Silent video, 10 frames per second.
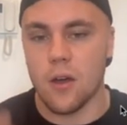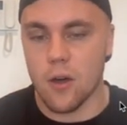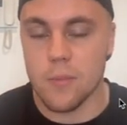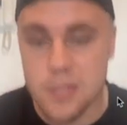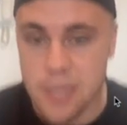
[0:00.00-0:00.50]

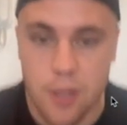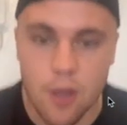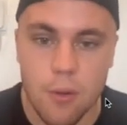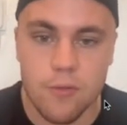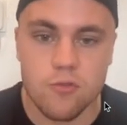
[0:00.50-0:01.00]
I'm the
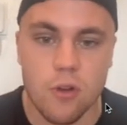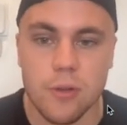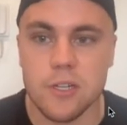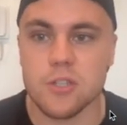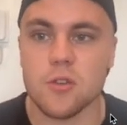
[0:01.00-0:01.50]
CEO of Dro
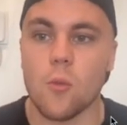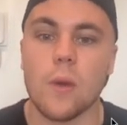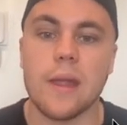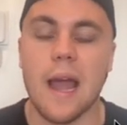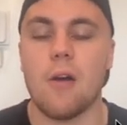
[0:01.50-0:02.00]
Digital.
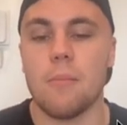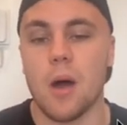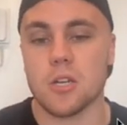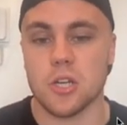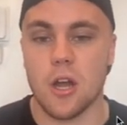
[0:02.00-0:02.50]
We help
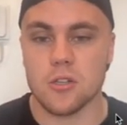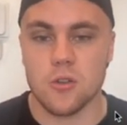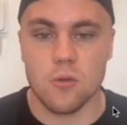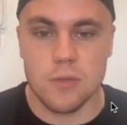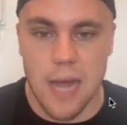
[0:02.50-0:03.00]
martial arts
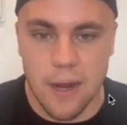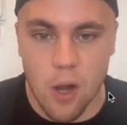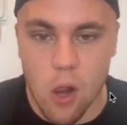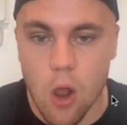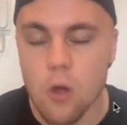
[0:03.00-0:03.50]
schools add a
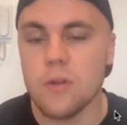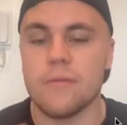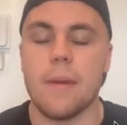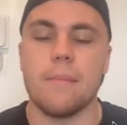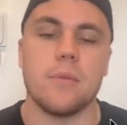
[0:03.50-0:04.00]
load of
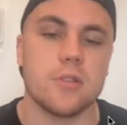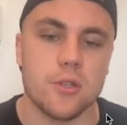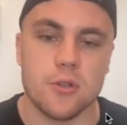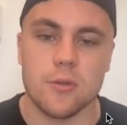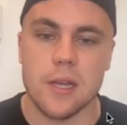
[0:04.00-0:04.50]
members
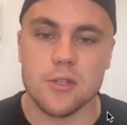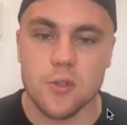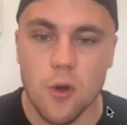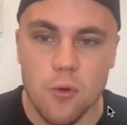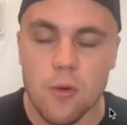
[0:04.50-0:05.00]
to their
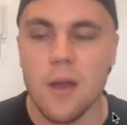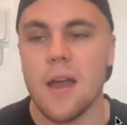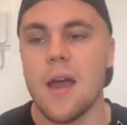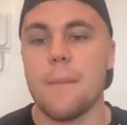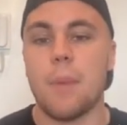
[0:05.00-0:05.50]
school,
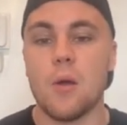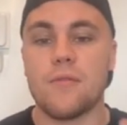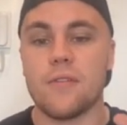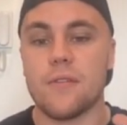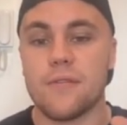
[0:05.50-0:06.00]

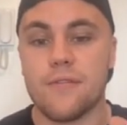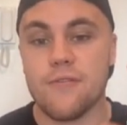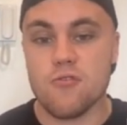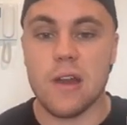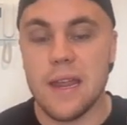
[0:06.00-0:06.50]
both
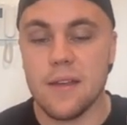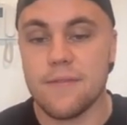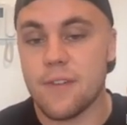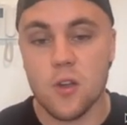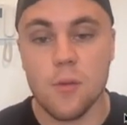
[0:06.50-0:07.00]

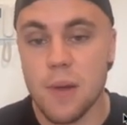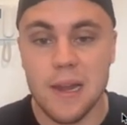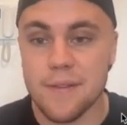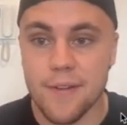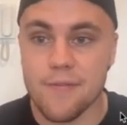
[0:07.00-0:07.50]

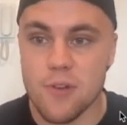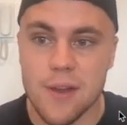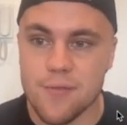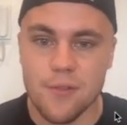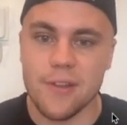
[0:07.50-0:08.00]
completely for free
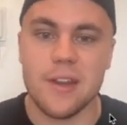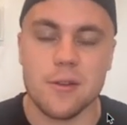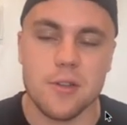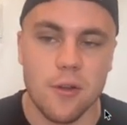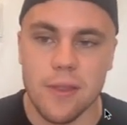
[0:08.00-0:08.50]
through
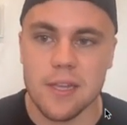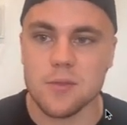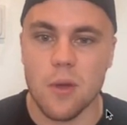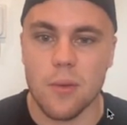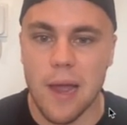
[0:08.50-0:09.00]
videos like this
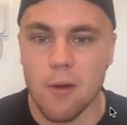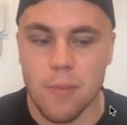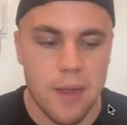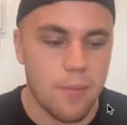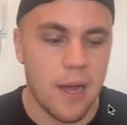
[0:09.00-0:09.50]
where we help
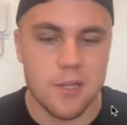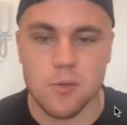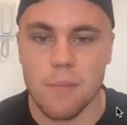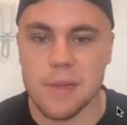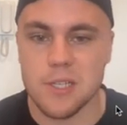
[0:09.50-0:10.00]
people. I had
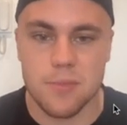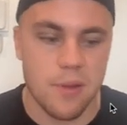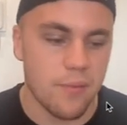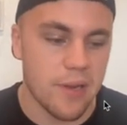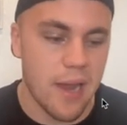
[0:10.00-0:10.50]
someone message me
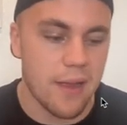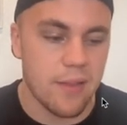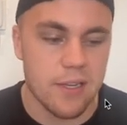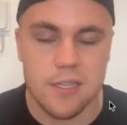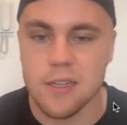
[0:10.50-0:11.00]
the other day
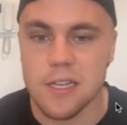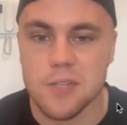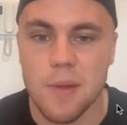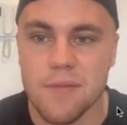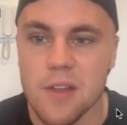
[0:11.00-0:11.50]
that he
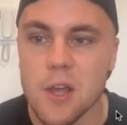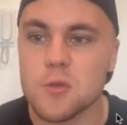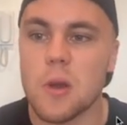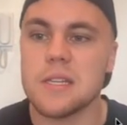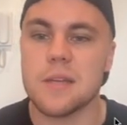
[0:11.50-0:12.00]
spent
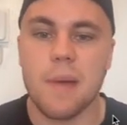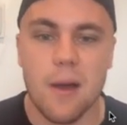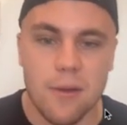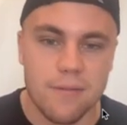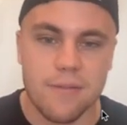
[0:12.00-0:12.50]

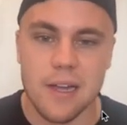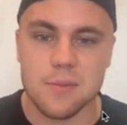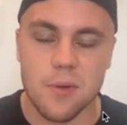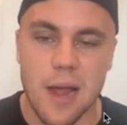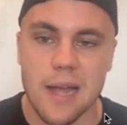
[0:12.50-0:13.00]
£20 on
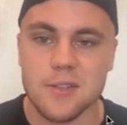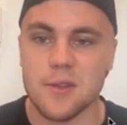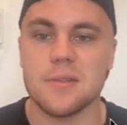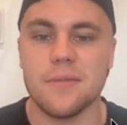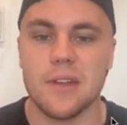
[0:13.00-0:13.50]
Facebook ads
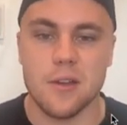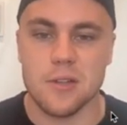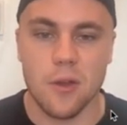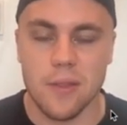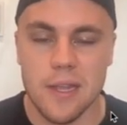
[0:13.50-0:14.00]
using
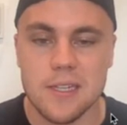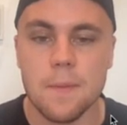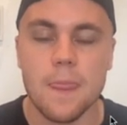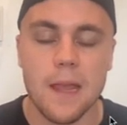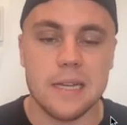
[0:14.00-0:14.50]
videos like this,
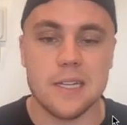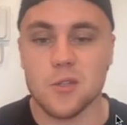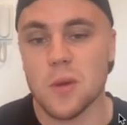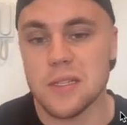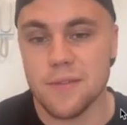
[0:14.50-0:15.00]
and he's had
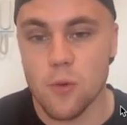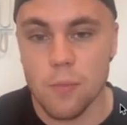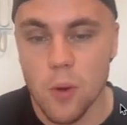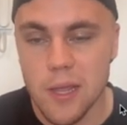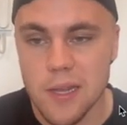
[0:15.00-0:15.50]
24
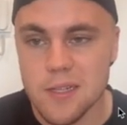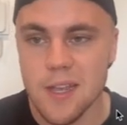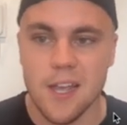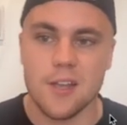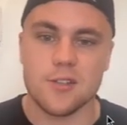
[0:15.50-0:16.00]
bookings.
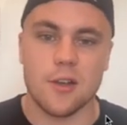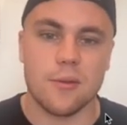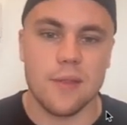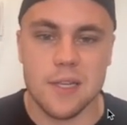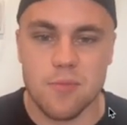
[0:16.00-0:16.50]
So
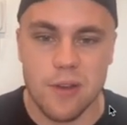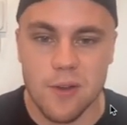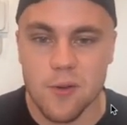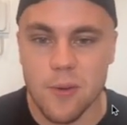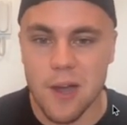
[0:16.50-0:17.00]
that's pretty
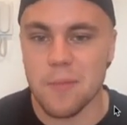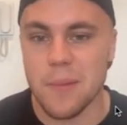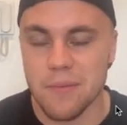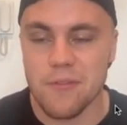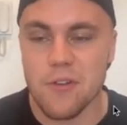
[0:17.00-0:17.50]
cool. We help
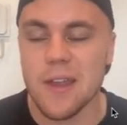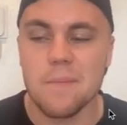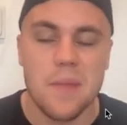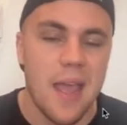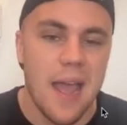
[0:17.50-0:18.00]
people for free.
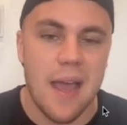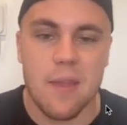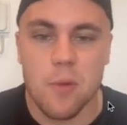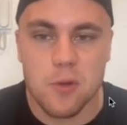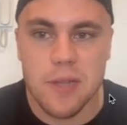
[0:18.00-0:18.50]
And
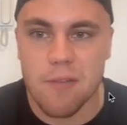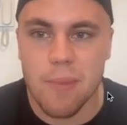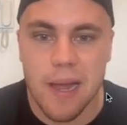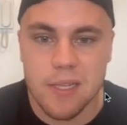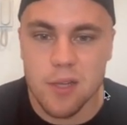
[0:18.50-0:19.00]
then we also have
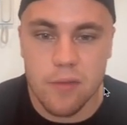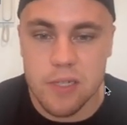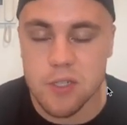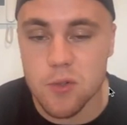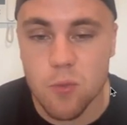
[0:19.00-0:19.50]
paid
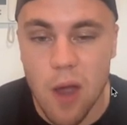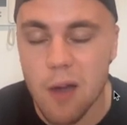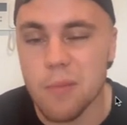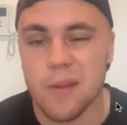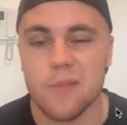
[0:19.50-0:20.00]
services as
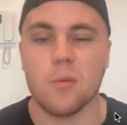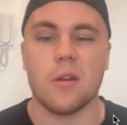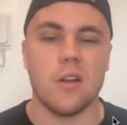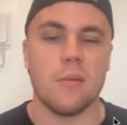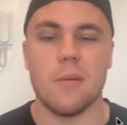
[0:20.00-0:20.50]
well. But if you want
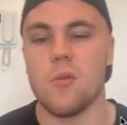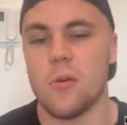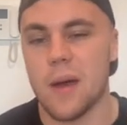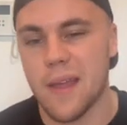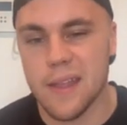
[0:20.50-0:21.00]
to know a bit more
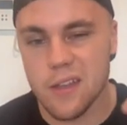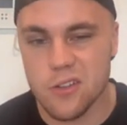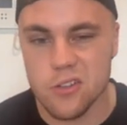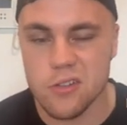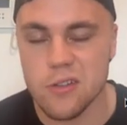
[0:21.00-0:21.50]
about that, you can
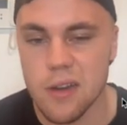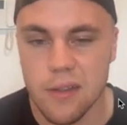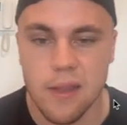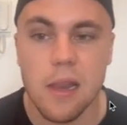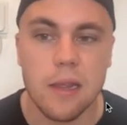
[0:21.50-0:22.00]
just
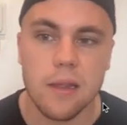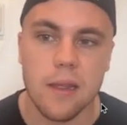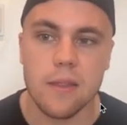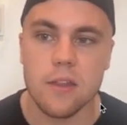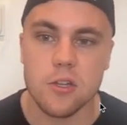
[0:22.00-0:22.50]
click the link
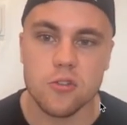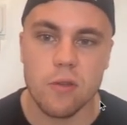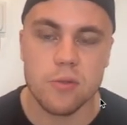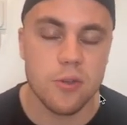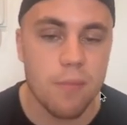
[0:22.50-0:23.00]
in the
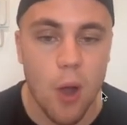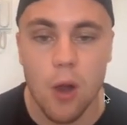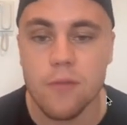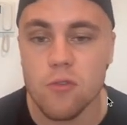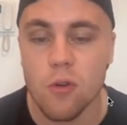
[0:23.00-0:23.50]
description. But
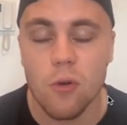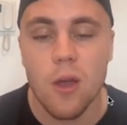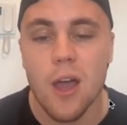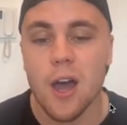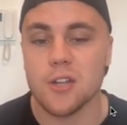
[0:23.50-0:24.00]
overall,
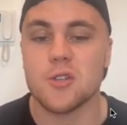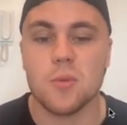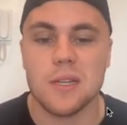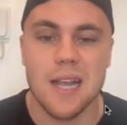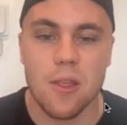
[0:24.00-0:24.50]
I just
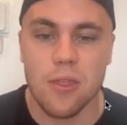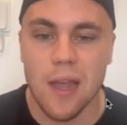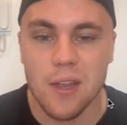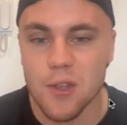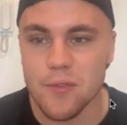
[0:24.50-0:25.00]
want to say
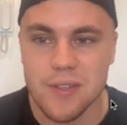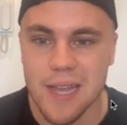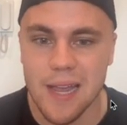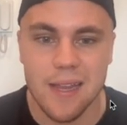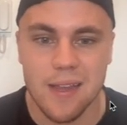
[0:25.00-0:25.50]
thank you for
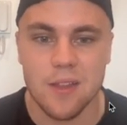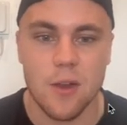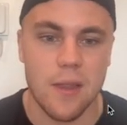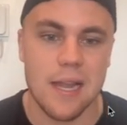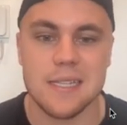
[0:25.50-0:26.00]
taking, the
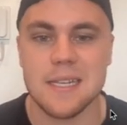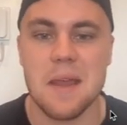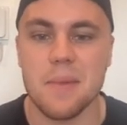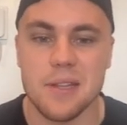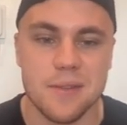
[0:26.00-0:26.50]
last
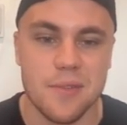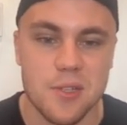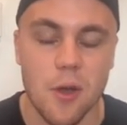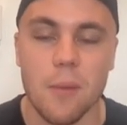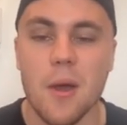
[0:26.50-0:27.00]
10 minutes of your
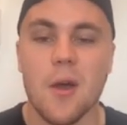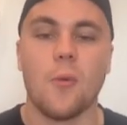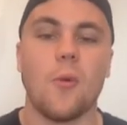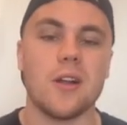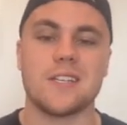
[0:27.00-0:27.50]
time
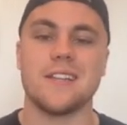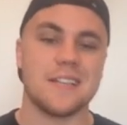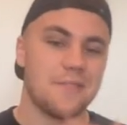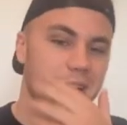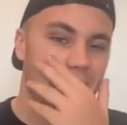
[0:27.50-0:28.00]
watching this
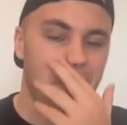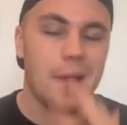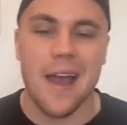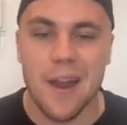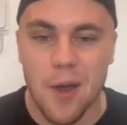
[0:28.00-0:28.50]
video.
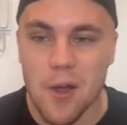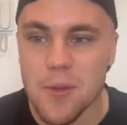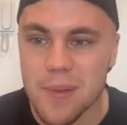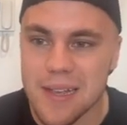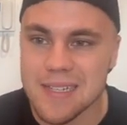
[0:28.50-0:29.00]
And I
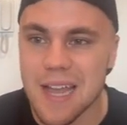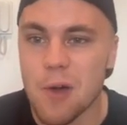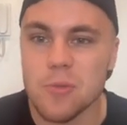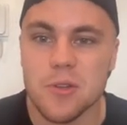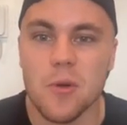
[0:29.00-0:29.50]
hope it has
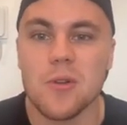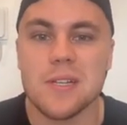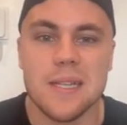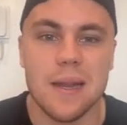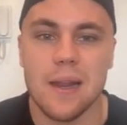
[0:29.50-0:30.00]
helped you
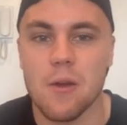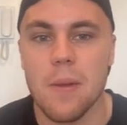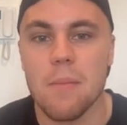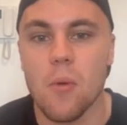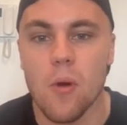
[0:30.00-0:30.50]
understand a little
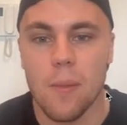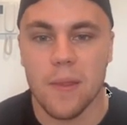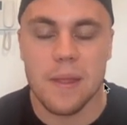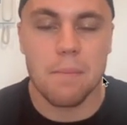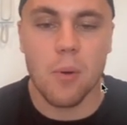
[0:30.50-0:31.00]
bit more
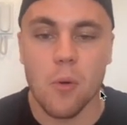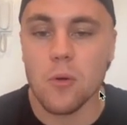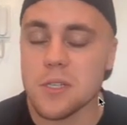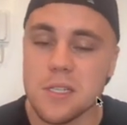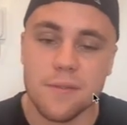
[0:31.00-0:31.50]
about the
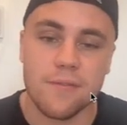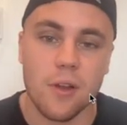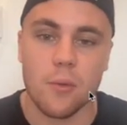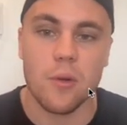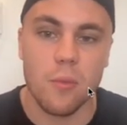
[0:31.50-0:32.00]
importance of
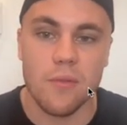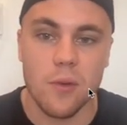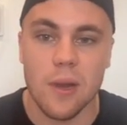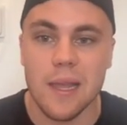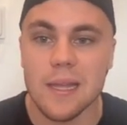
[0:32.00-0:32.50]
following up with
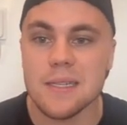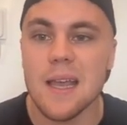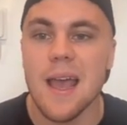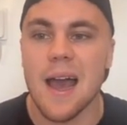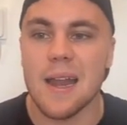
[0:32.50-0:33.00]
your leads.
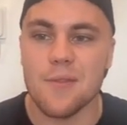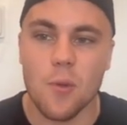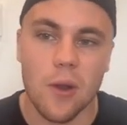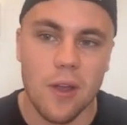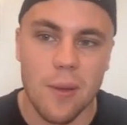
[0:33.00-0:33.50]
And if you
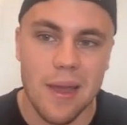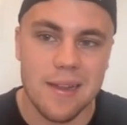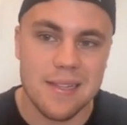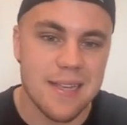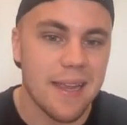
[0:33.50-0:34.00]
want to go ahead
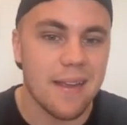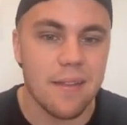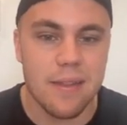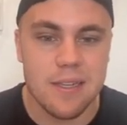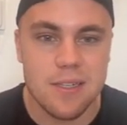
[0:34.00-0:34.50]
and
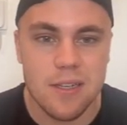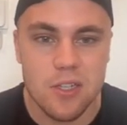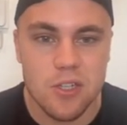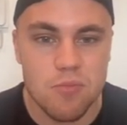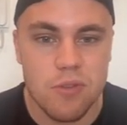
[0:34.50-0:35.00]
take
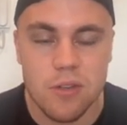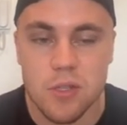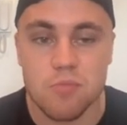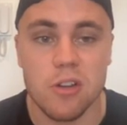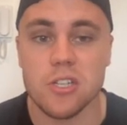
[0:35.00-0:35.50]
this
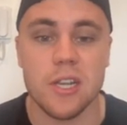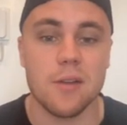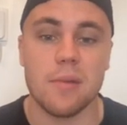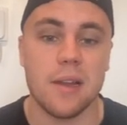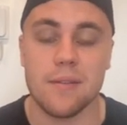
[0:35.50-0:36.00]
spreadsheet
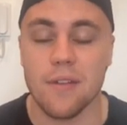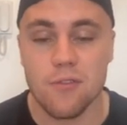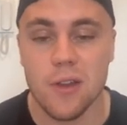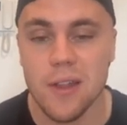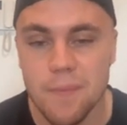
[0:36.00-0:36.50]
completely for
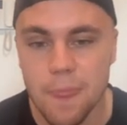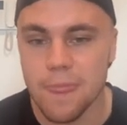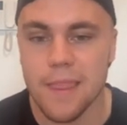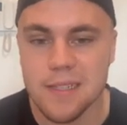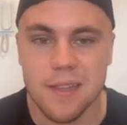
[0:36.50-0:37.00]
free,
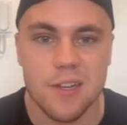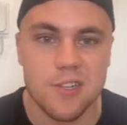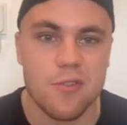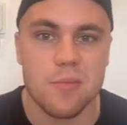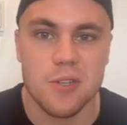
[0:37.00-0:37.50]
that's in the
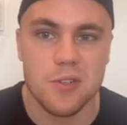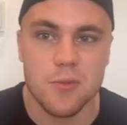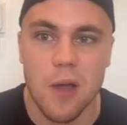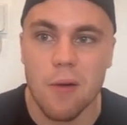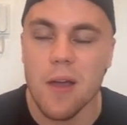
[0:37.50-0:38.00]
description as
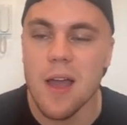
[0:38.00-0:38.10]
well.